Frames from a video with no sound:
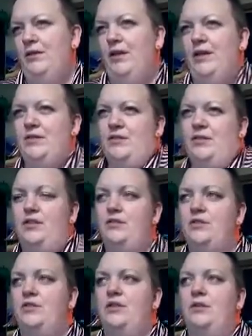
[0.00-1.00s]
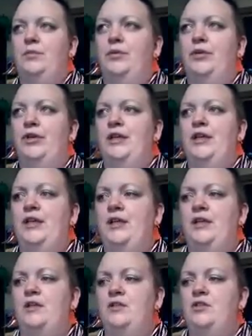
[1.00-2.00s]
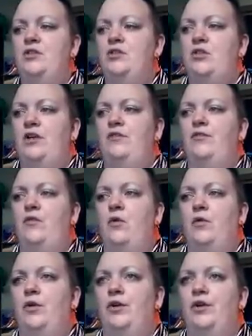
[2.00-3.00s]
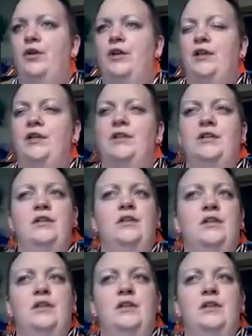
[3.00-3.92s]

You guys are usually pretty straightforward and